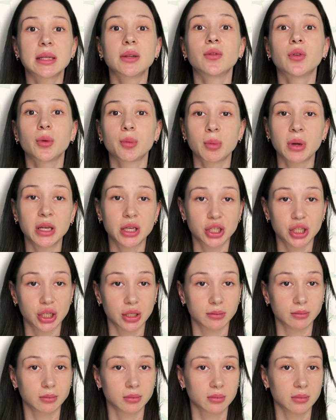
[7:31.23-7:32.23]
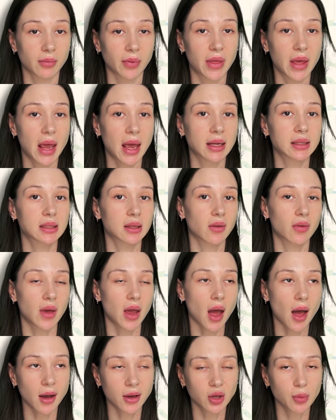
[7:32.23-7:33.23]
information that
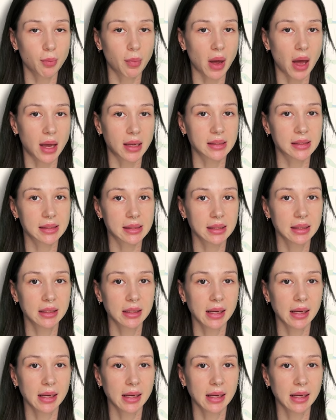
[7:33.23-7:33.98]
the occupiers